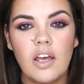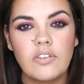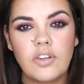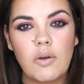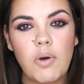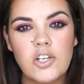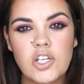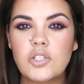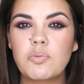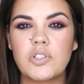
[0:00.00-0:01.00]
So I
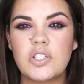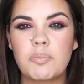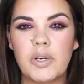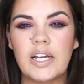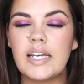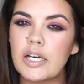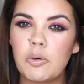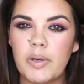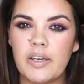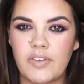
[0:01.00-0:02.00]
just wanted to bring a
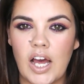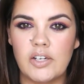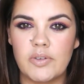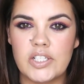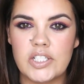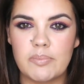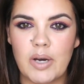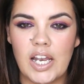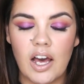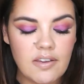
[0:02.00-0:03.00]
little bit of colour into
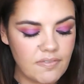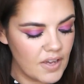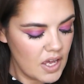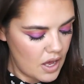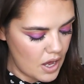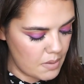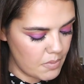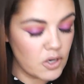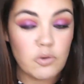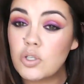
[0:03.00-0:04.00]
my life.
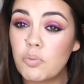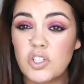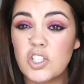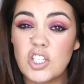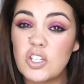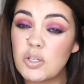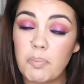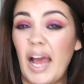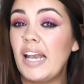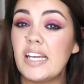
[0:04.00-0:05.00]
I also wanted to use a
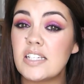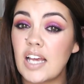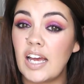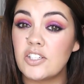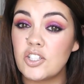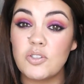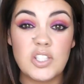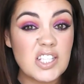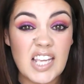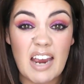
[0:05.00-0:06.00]
palette and use
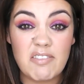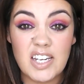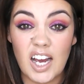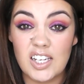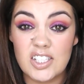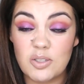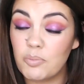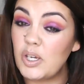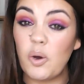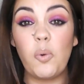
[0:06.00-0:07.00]
the scary colours that
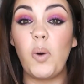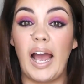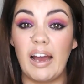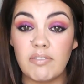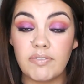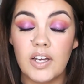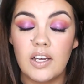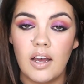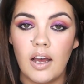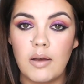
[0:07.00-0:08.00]
we all have
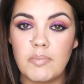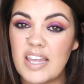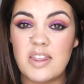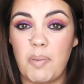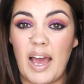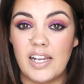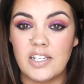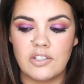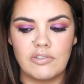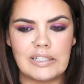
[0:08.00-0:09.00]
in the
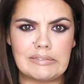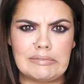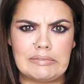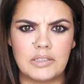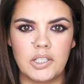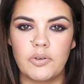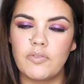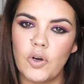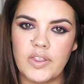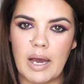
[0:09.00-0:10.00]
palettes, and you're like, oh, I'm going to
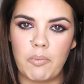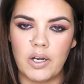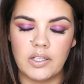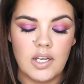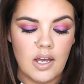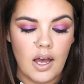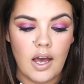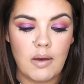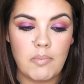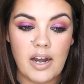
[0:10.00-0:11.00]
avoid that one.
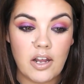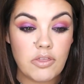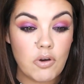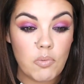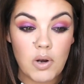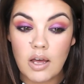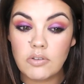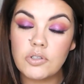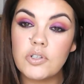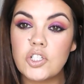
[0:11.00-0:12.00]
And I thought, well,
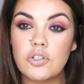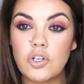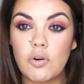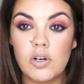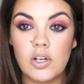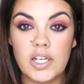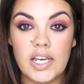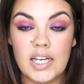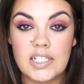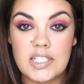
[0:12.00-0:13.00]
I'll do a tutorial on
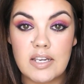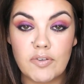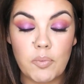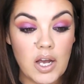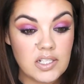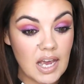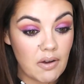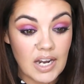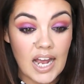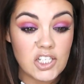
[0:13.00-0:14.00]
it and see if it works
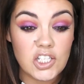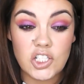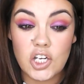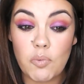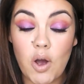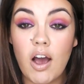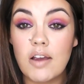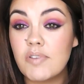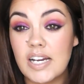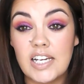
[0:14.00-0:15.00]
out. And actually, do you know what?
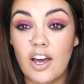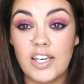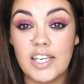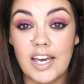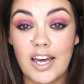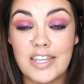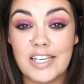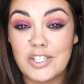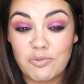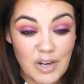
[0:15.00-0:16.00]
I really like it. I
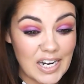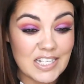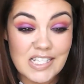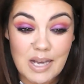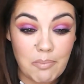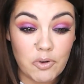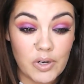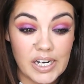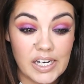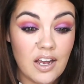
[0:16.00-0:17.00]
think it's really
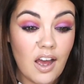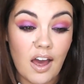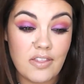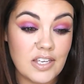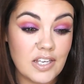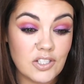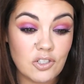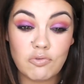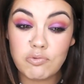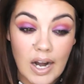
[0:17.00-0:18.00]
summery. I think it's
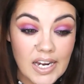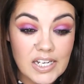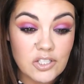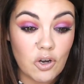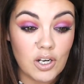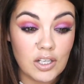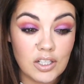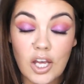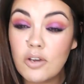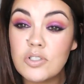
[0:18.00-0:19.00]
great. It's got
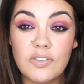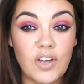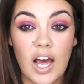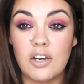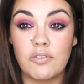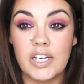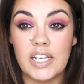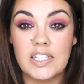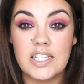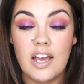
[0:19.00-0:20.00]
loads of colour in
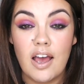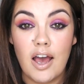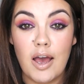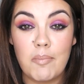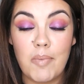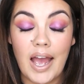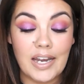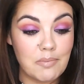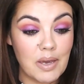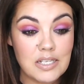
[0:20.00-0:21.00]
it,
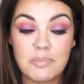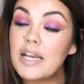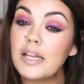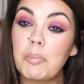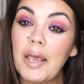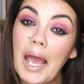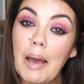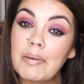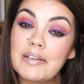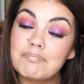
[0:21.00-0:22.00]
and it makes me a little bit
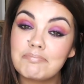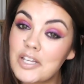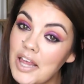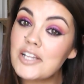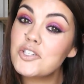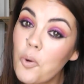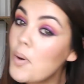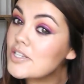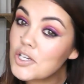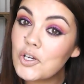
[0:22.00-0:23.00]
happy. So that's
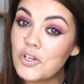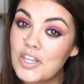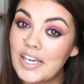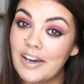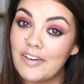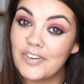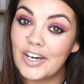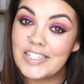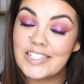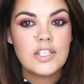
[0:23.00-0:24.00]
always a good thing, I
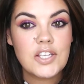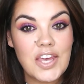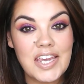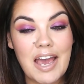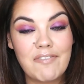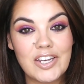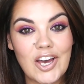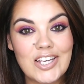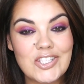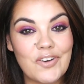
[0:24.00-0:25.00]
find. So there you have it,
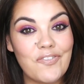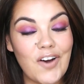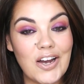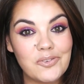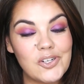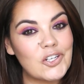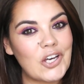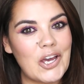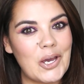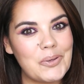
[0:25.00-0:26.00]
guys, the final
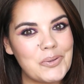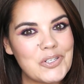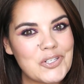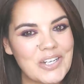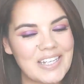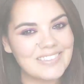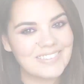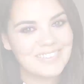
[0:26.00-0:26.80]
look. I hope you enjoy it.